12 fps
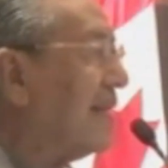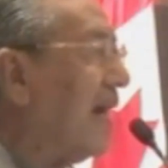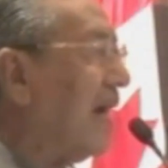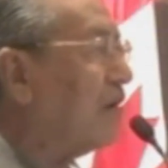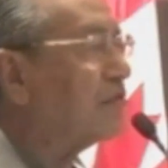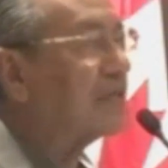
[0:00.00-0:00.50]

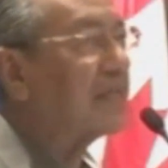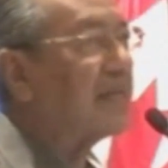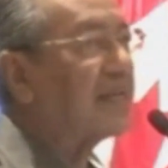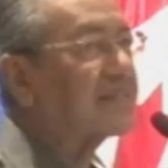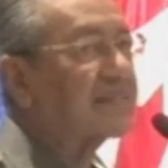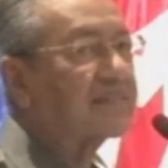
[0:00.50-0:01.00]
out the
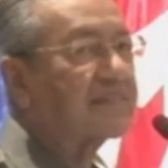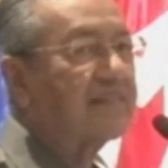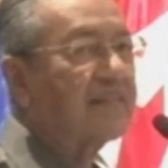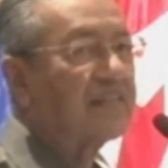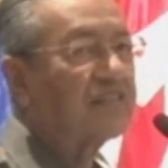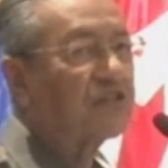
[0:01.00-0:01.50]

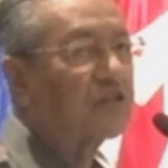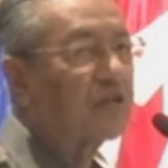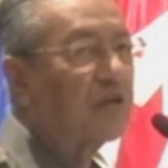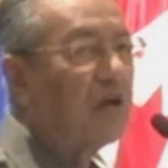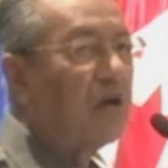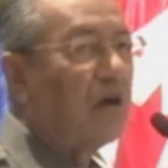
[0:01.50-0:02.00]

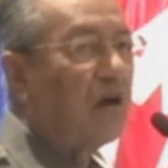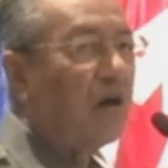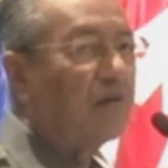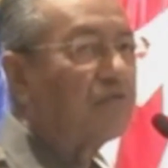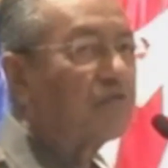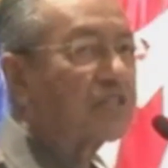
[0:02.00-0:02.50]
assassination
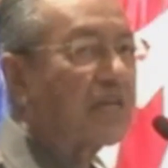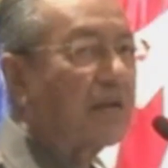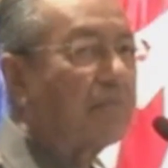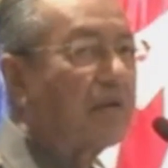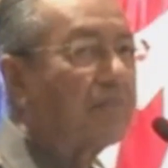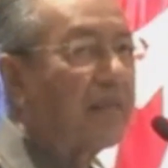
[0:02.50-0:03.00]
of
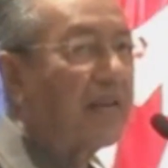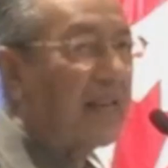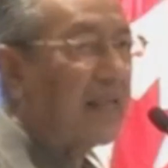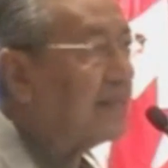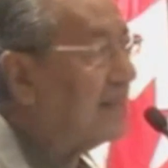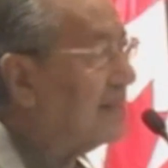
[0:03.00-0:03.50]
Osama bin
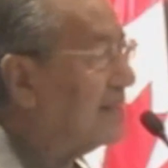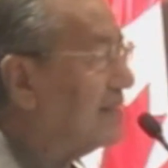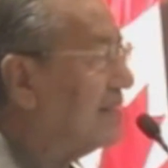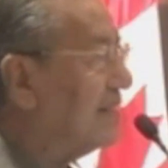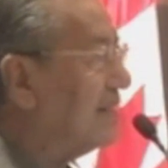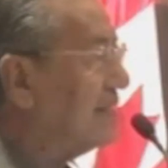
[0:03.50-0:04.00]
Laden.
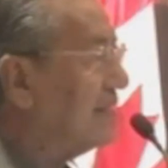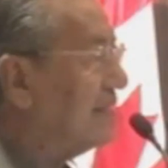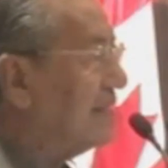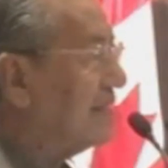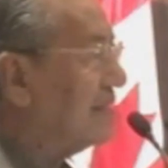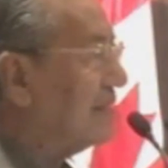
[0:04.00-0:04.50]

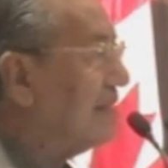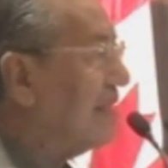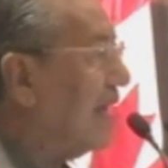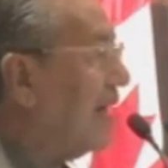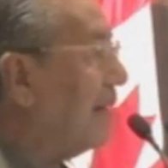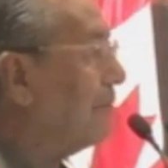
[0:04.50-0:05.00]

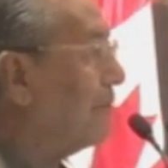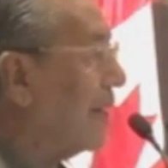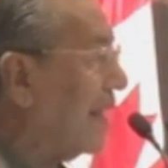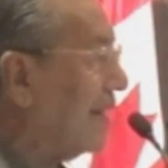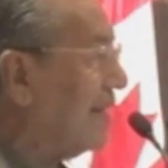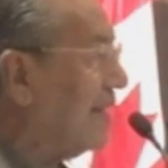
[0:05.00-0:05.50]
Their
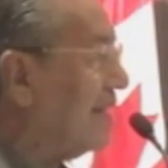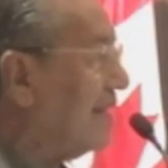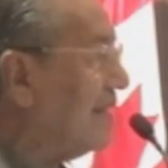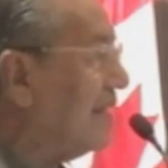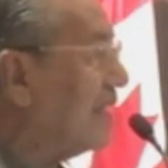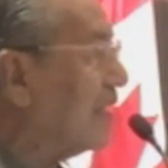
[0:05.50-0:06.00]
planning
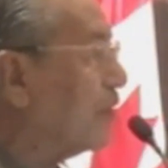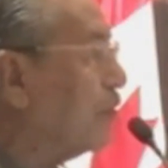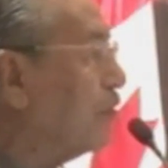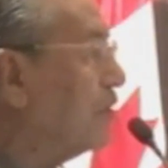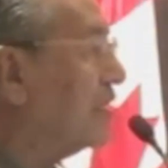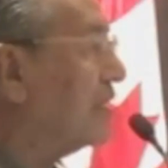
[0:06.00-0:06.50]

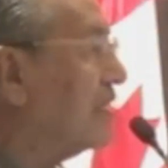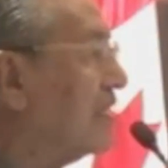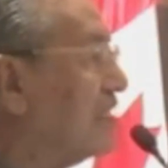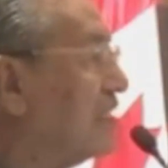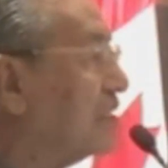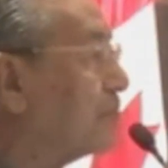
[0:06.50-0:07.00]
included the
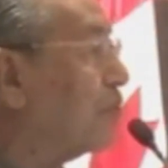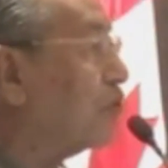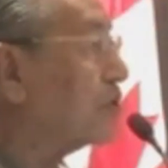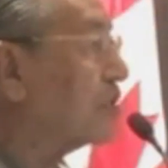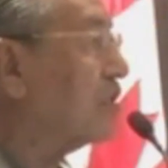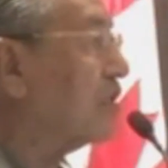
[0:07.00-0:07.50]

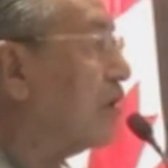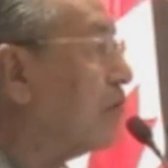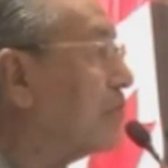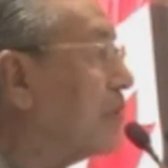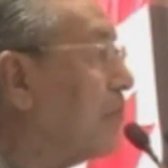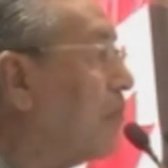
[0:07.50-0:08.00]
disposal of
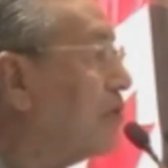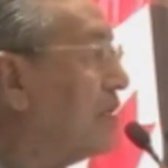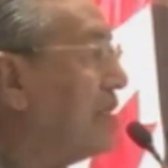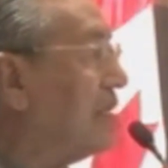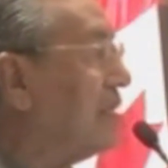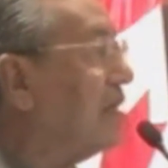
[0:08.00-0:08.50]
the
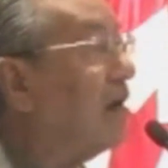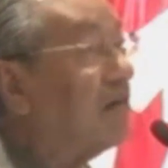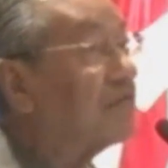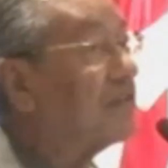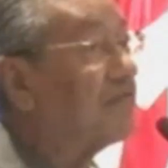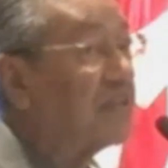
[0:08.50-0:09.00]
body
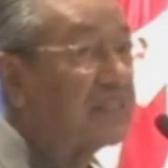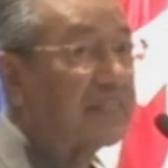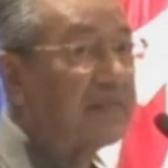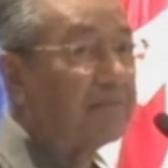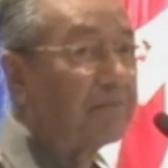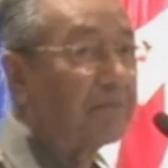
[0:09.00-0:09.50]
of the
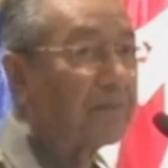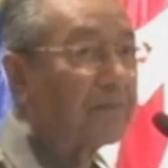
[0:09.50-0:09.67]
victim.